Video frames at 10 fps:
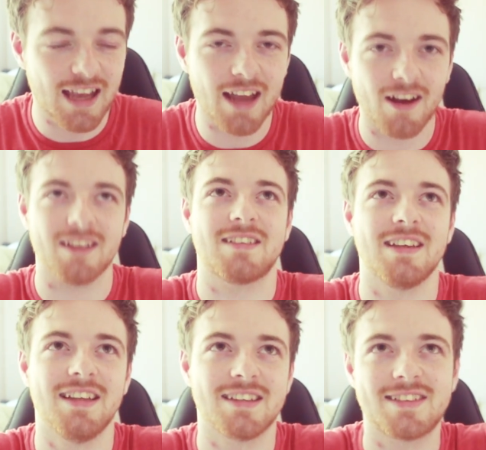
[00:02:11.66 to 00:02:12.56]
Chaos
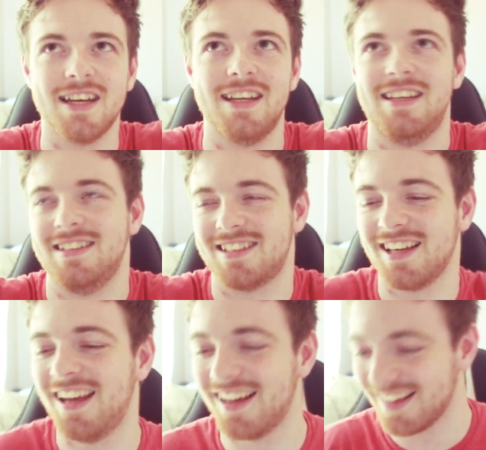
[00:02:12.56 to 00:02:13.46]
in the cities.
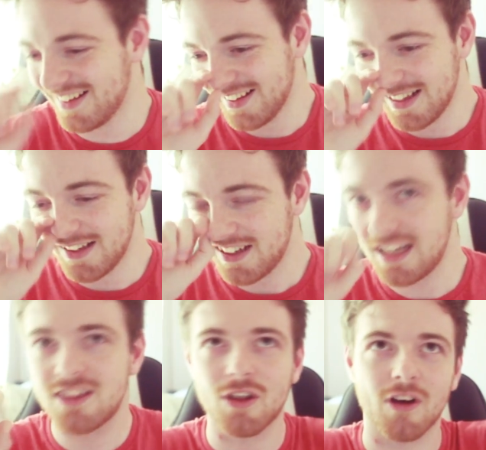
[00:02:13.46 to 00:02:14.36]

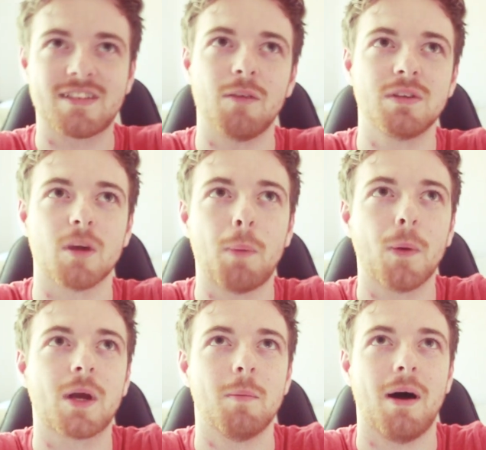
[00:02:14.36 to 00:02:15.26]
He thought it was a
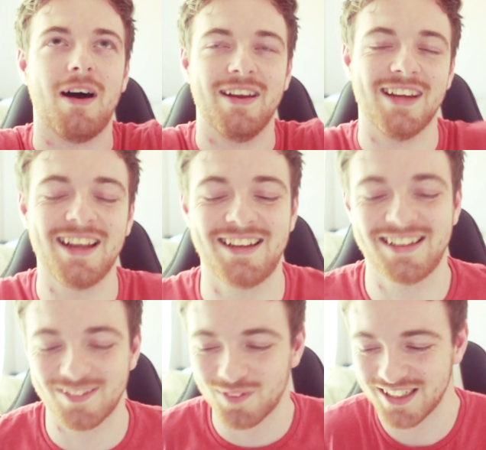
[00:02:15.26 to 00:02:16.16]
Pokemon.